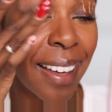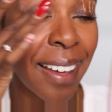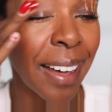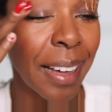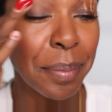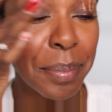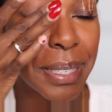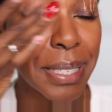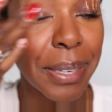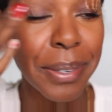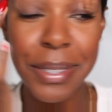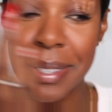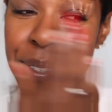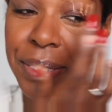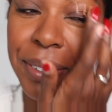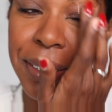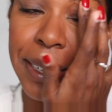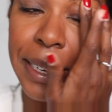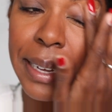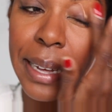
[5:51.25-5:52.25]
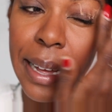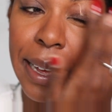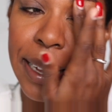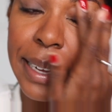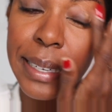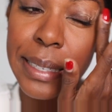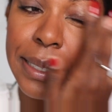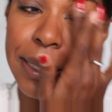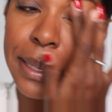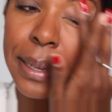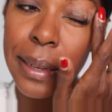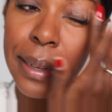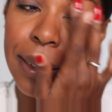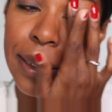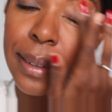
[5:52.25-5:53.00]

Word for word: I'm so sorry, guys.